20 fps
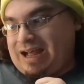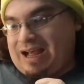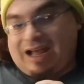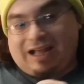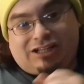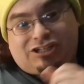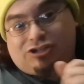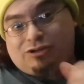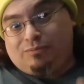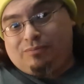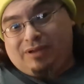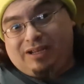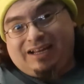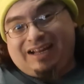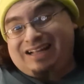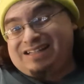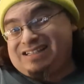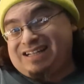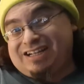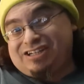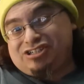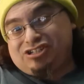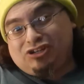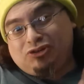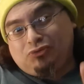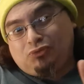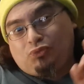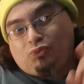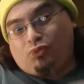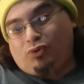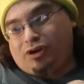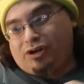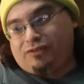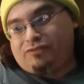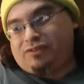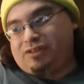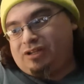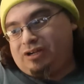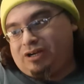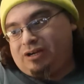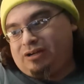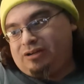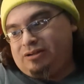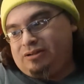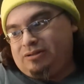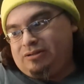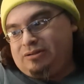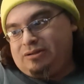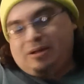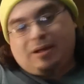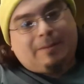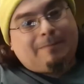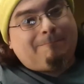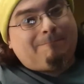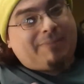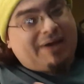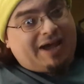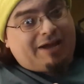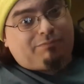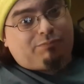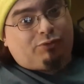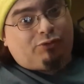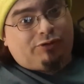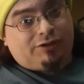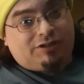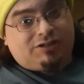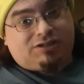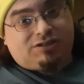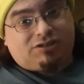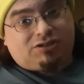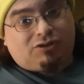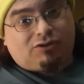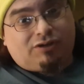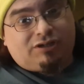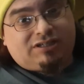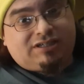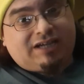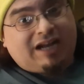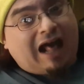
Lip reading: to me that's actually one of the bad points towards it.